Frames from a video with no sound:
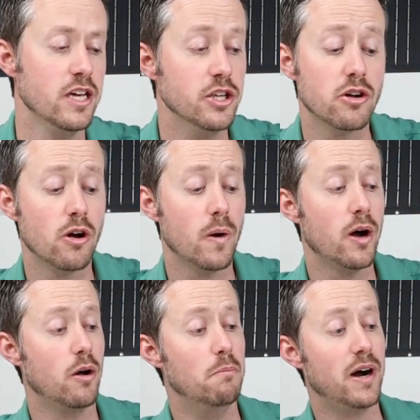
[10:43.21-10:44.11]
You can go
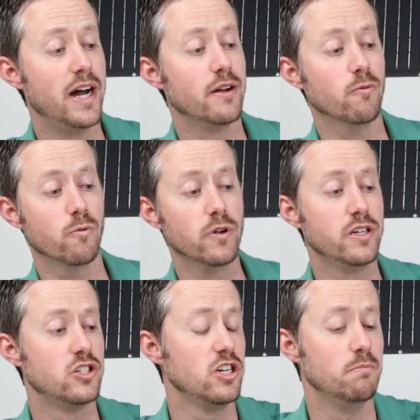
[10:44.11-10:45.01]
out and buy
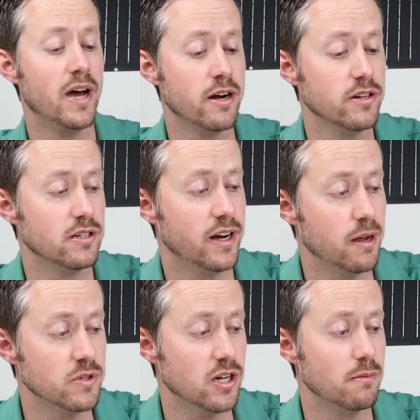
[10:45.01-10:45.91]
really cheap batteries on
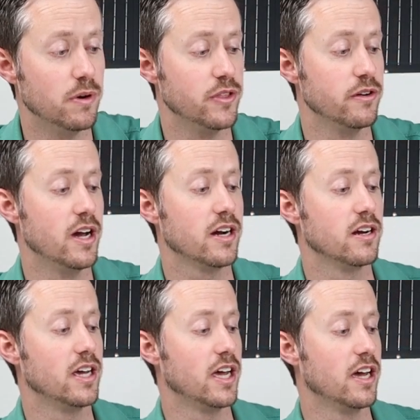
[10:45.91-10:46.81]
Amazon, but they're not
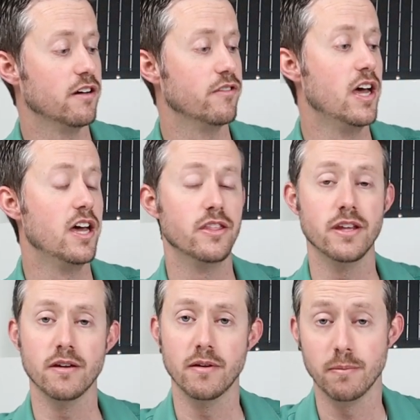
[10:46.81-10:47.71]
gonna have
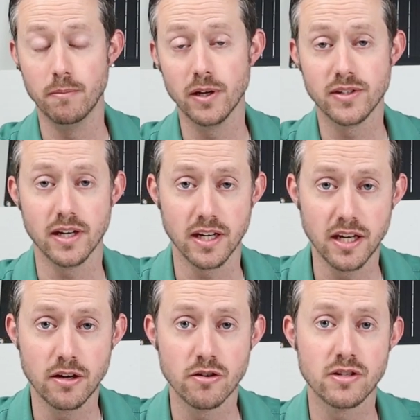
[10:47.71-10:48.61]
the built-in
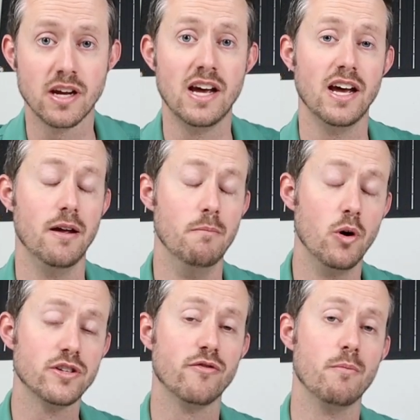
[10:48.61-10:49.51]
heaters, and
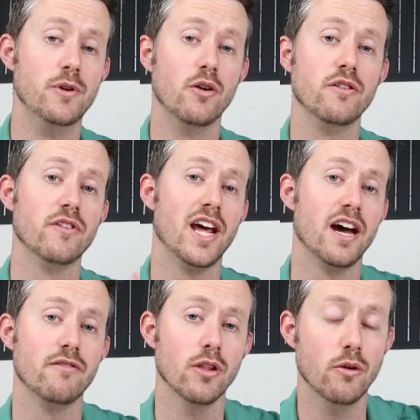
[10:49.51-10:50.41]
most of them don't even
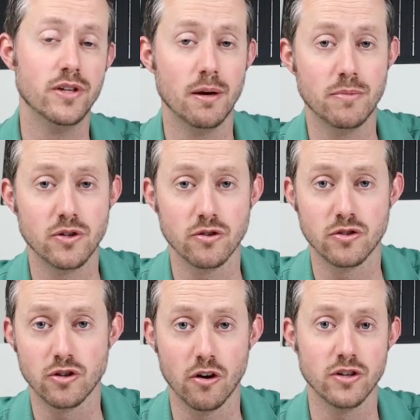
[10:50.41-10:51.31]
have low temperature
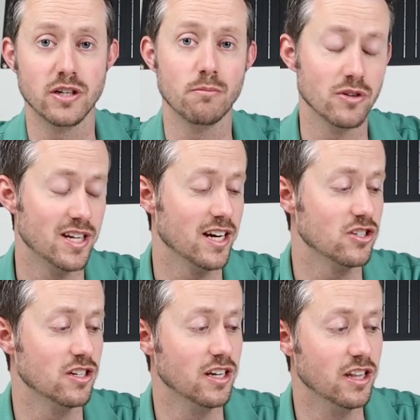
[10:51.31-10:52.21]
charging
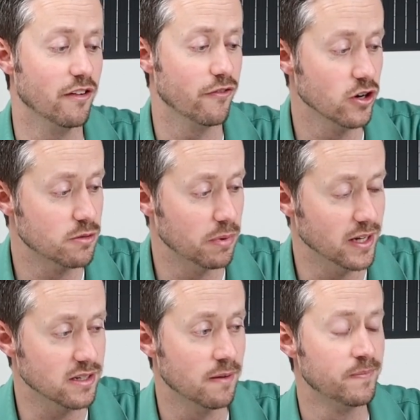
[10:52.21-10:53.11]
protection in the first
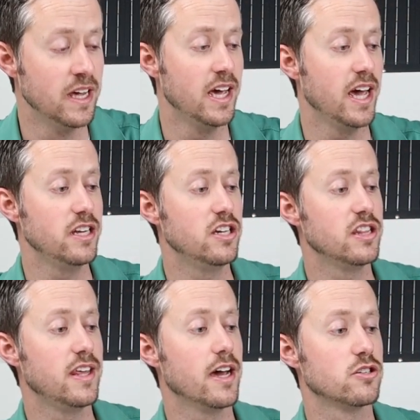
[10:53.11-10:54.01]
place. And you
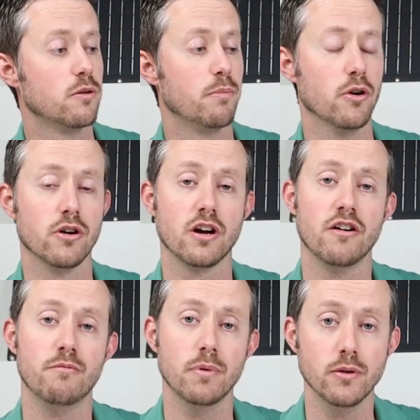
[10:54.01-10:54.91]
get the extra perk
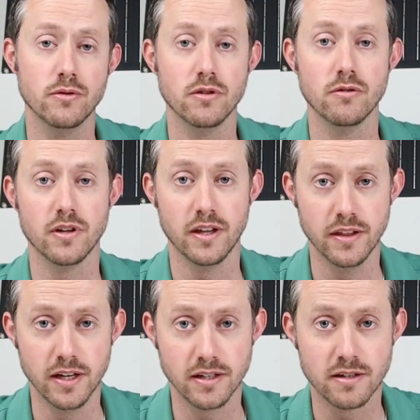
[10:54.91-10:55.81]
of Bluetooth
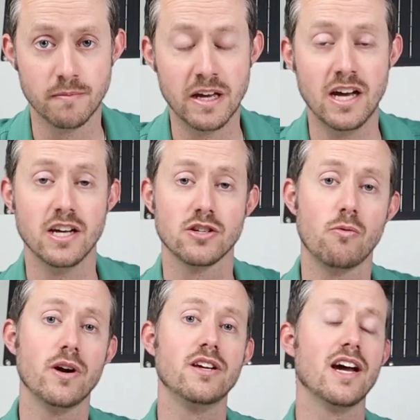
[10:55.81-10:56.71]
in this. So
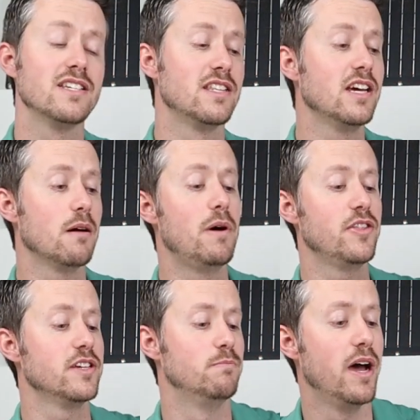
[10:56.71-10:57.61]
what do you guys think
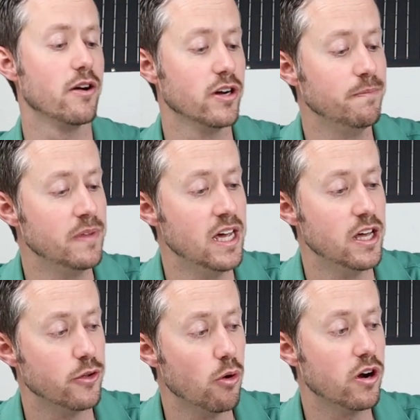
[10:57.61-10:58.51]
about this battery?
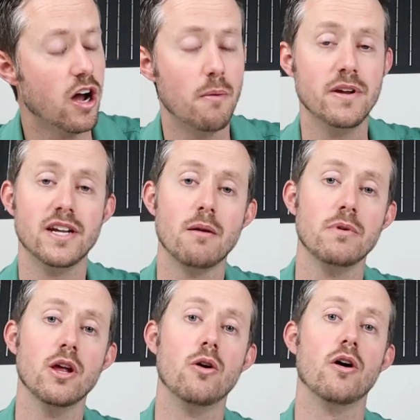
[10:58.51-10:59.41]
Throw a comment down
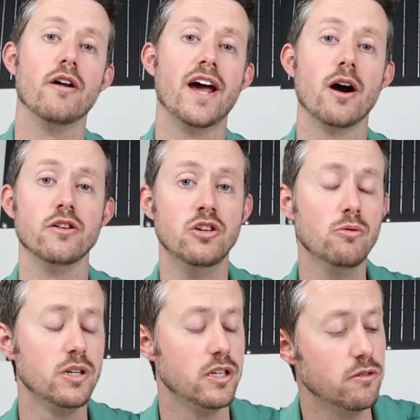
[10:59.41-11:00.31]
below on how
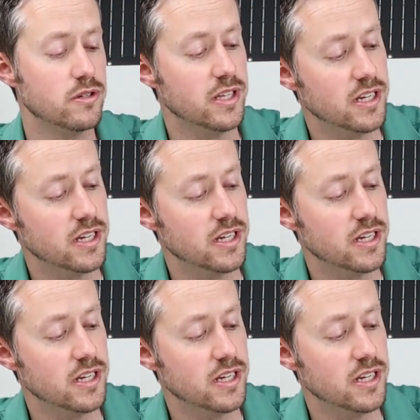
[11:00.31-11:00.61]
you would use